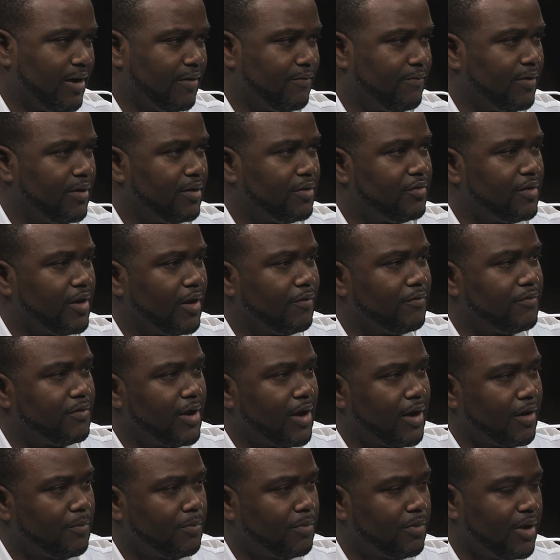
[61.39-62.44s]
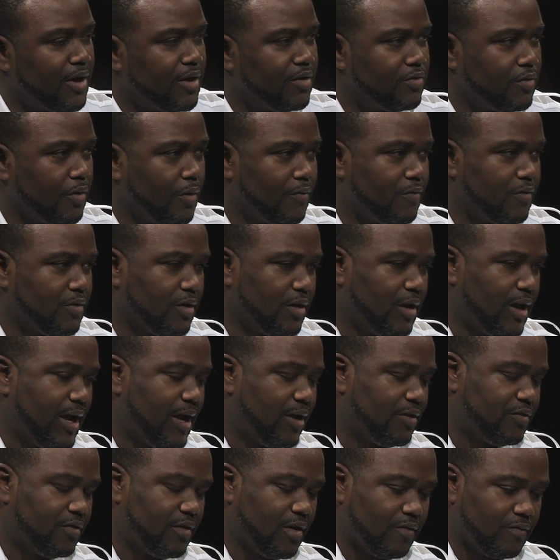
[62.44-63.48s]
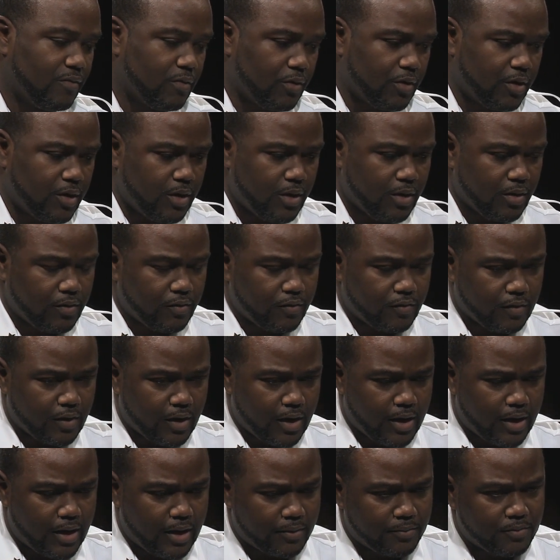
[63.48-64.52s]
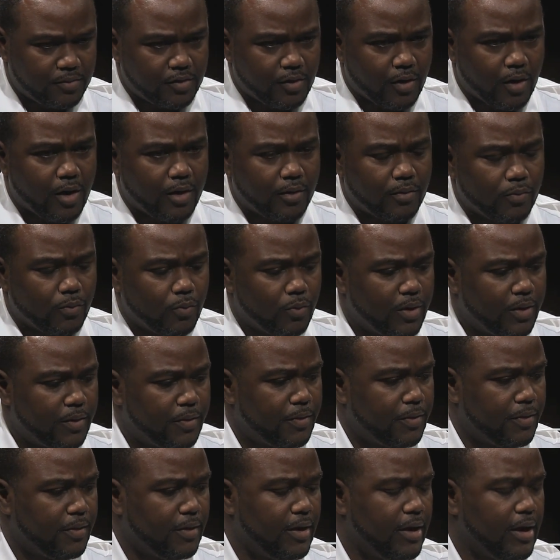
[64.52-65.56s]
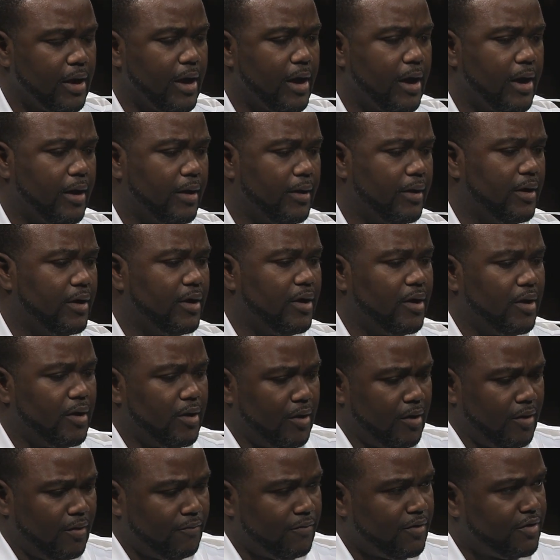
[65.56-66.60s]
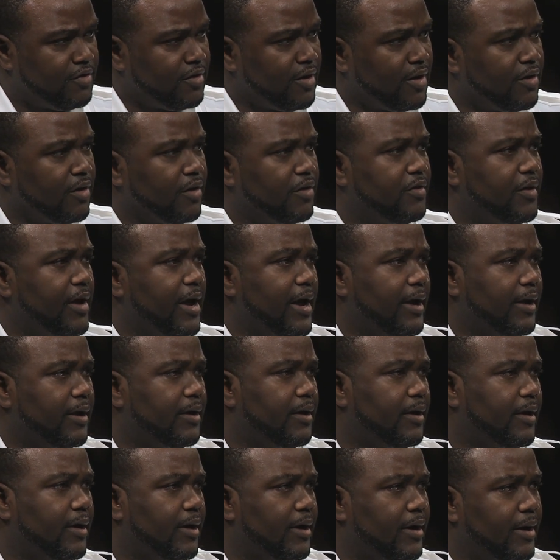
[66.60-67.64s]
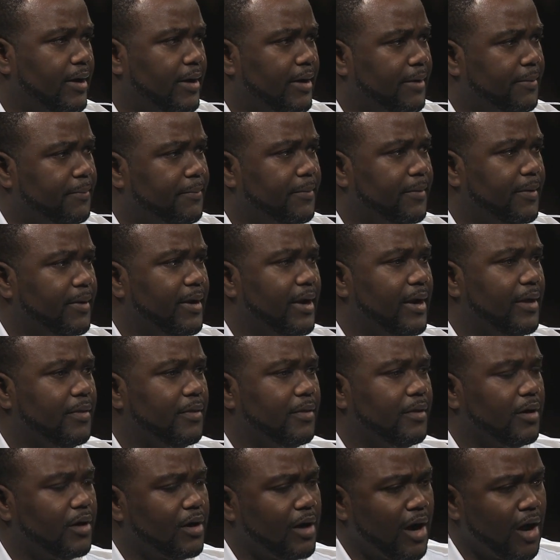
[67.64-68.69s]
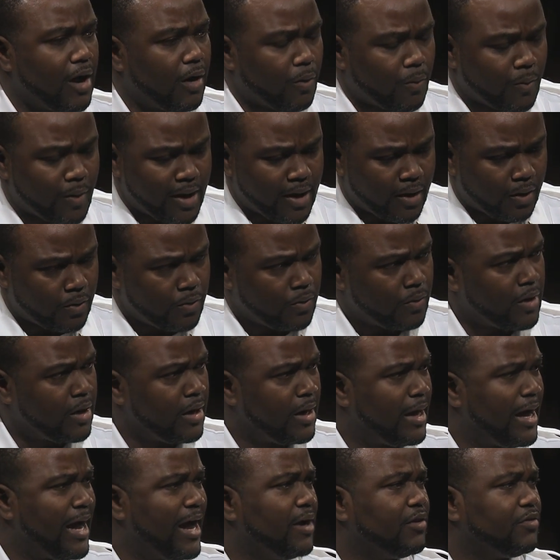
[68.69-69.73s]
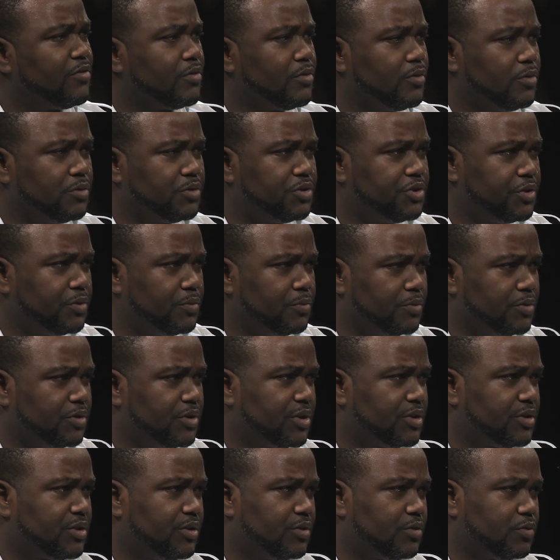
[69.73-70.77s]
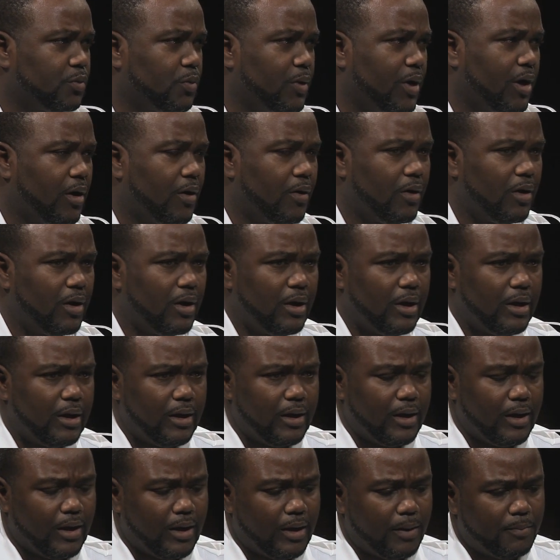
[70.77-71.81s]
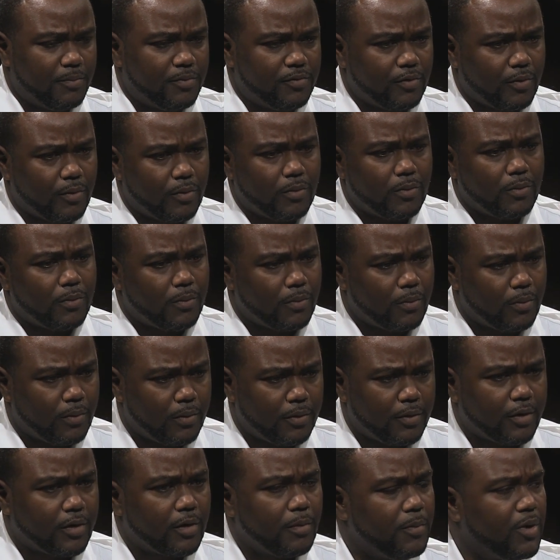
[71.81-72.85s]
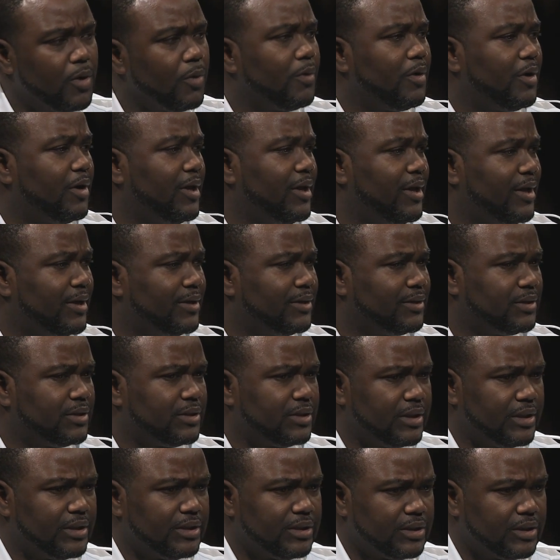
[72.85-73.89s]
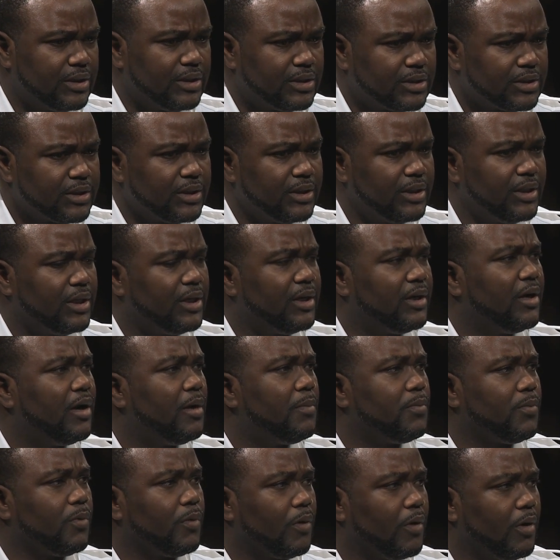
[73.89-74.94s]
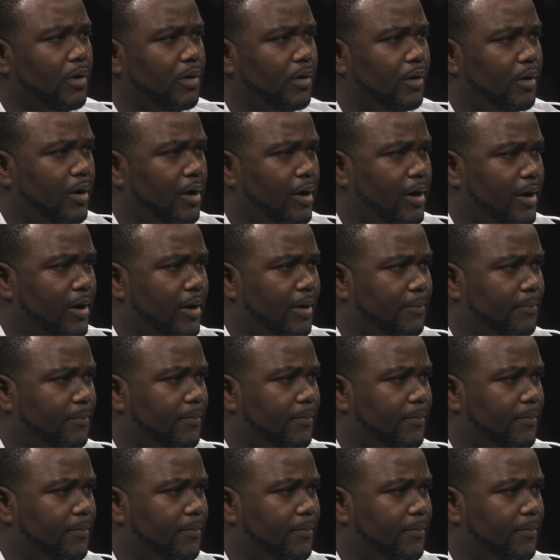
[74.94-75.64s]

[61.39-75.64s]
events that have taken place over the last several years, uh, starting with the uh, Virginia Tech uh, and the Colorado uh, high school shooting mm-hmm. just as well. Um, so the community is, is, is in an uproar. Uh,